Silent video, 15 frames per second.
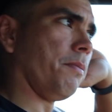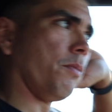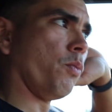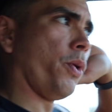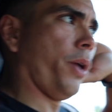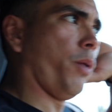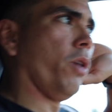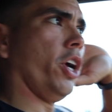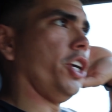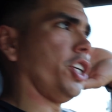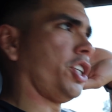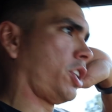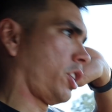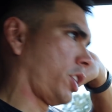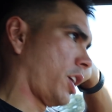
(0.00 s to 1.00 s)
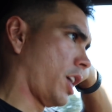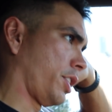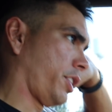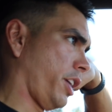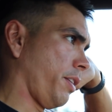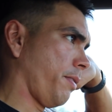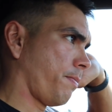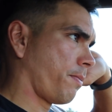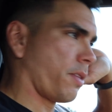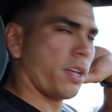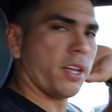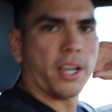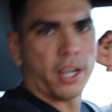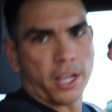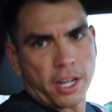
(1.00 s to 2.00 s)
we were just discussing
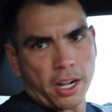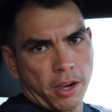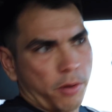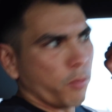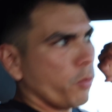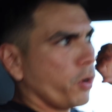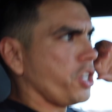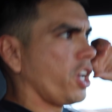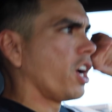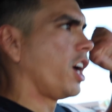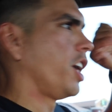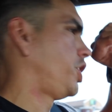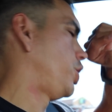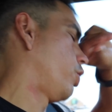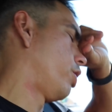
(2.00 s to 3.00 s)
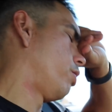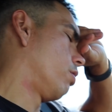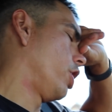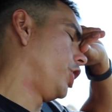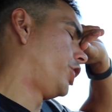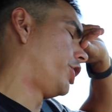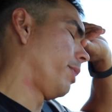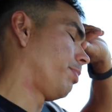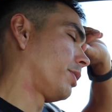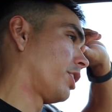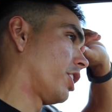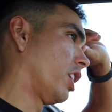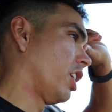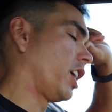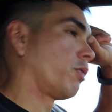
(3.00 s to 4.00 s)
what you guys do on road trips.
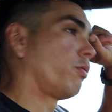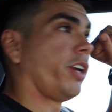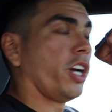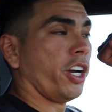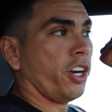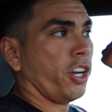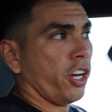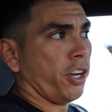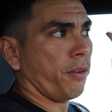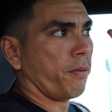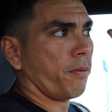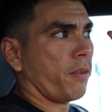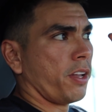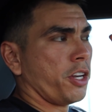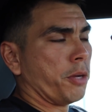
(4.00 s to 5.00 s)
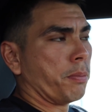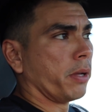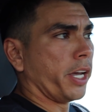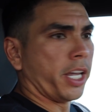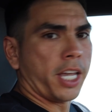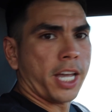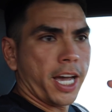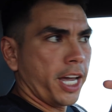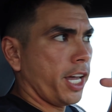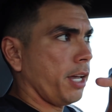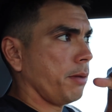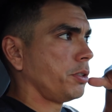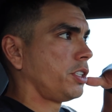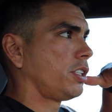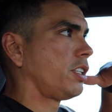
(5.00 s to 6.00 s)
So like, we don't know, do you play
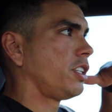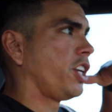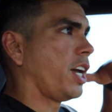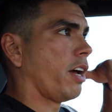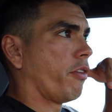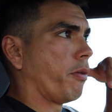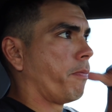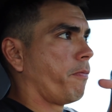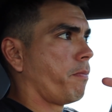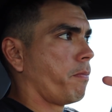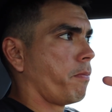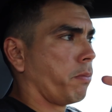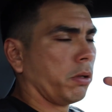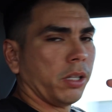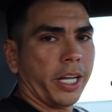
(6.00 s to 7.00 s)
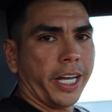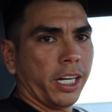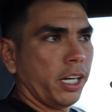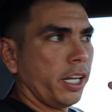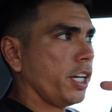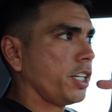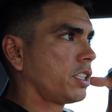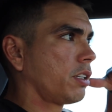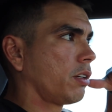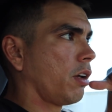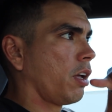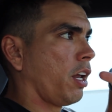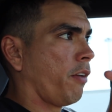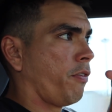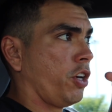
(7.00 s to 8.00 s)
games? Do you have a playlist?
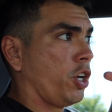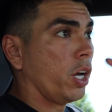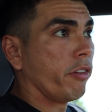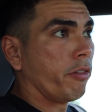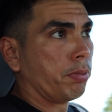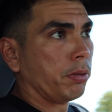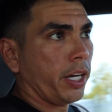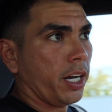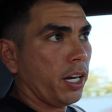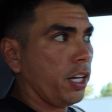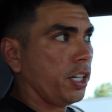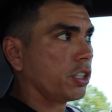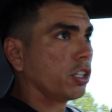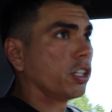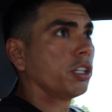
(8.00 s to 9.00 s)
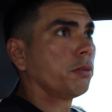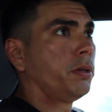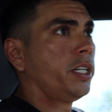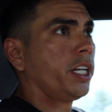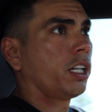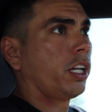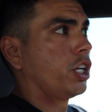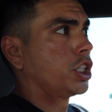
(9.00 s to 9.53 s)
If you do have a playlist, particularly on